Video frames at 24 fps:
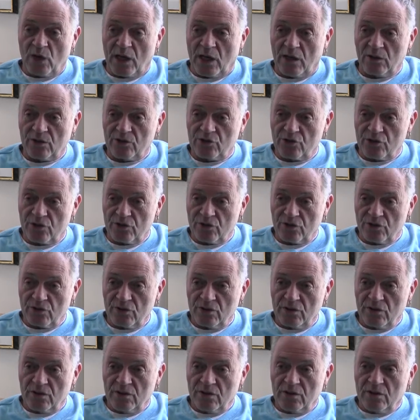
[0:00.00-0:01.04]
Welsh
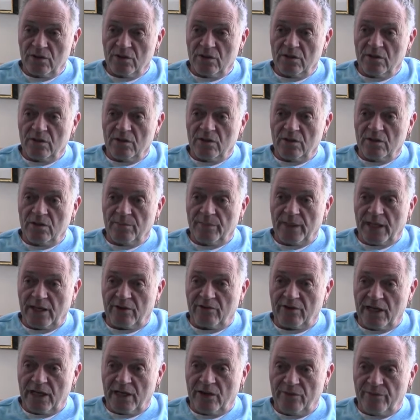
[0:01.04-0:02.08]

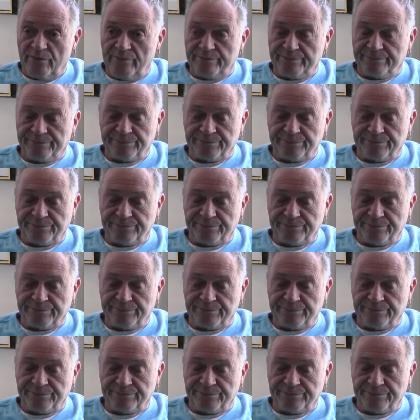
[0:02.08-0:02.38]
background.